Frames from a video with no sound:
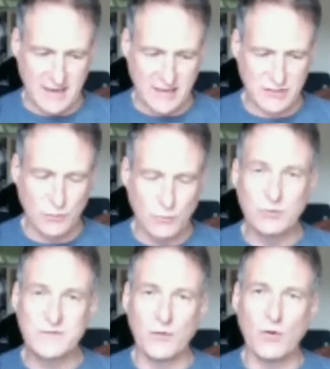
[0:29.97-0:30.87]

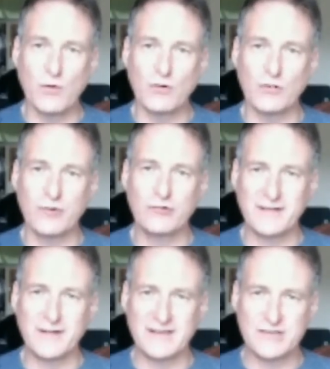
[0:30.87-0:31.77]
tools for growing
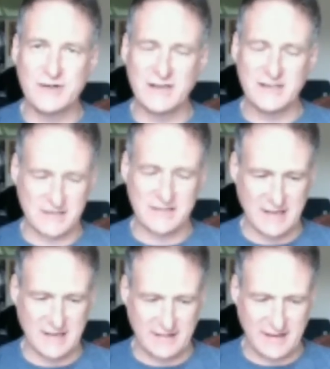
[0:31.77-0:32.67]
districts,
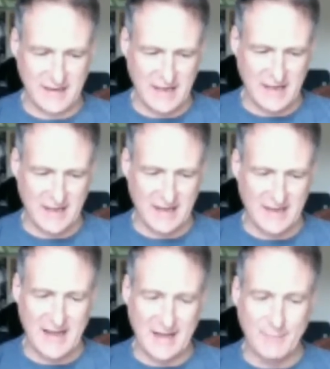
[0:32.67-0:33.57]
the
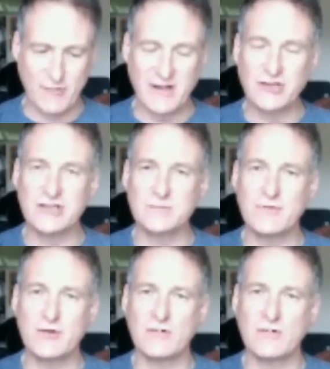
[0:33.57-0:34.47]
collaborations we've
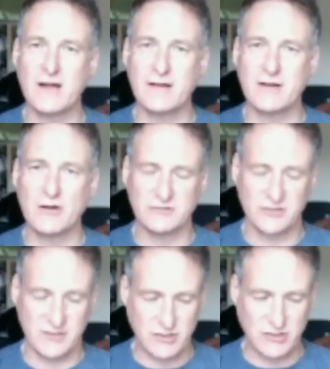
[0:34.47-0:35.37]
got going on,
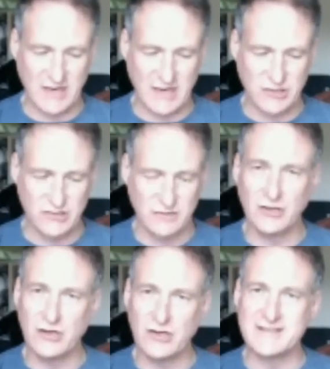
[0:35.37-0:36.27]
some education and
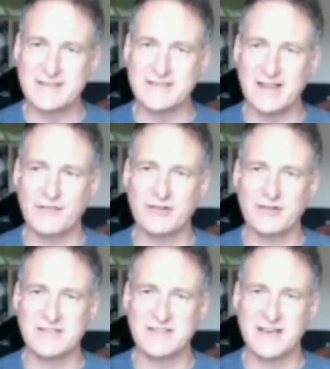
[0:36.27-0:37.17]
learning stuff
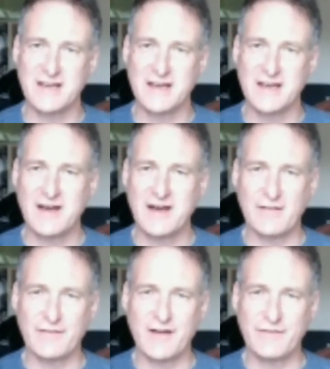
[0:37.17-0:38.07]
that
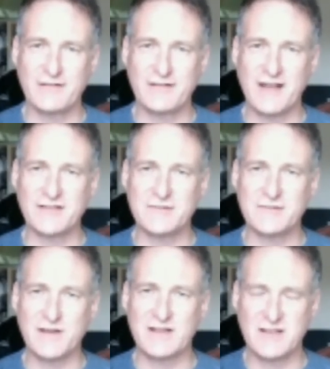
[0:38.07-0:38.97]
I've found out this
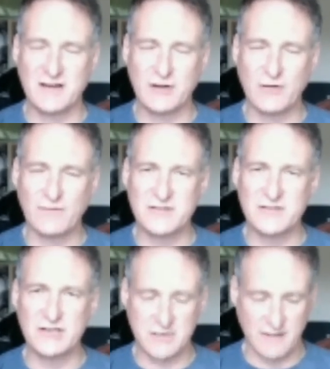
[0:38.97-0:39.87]
week and kind of
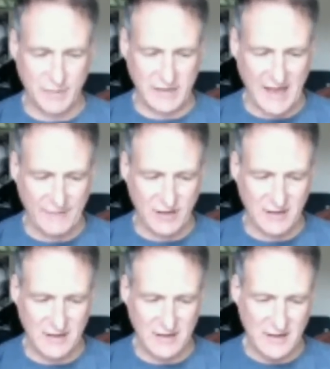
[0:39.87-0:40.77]
conversations I've been having,
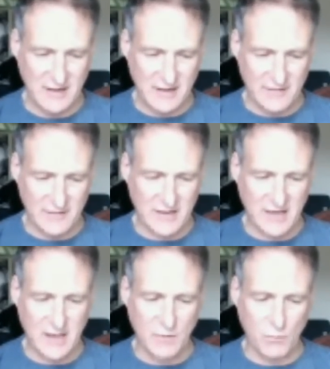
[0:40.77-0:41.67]

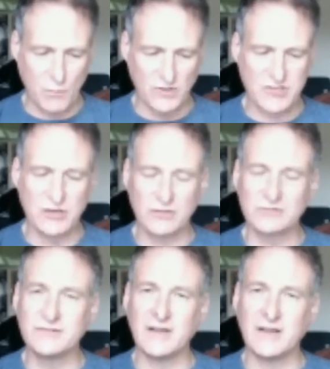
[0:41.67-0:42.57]
the what's
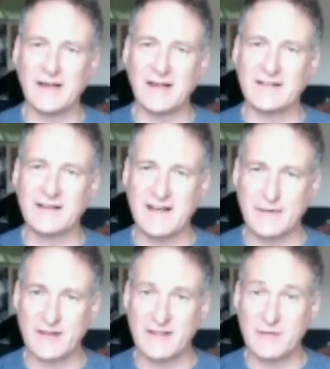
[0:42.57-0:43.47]
on
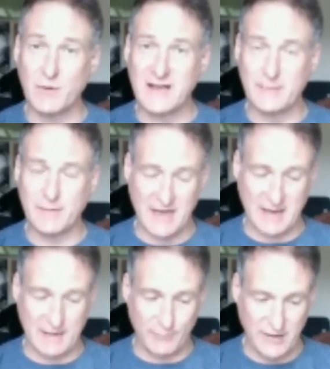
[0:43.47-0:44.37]
coming in the week coming
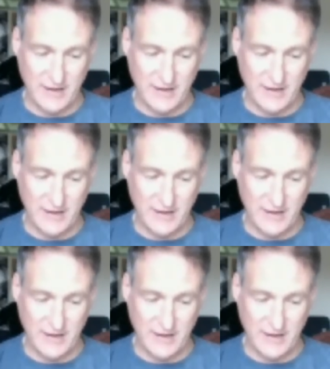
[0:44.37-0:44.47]
up,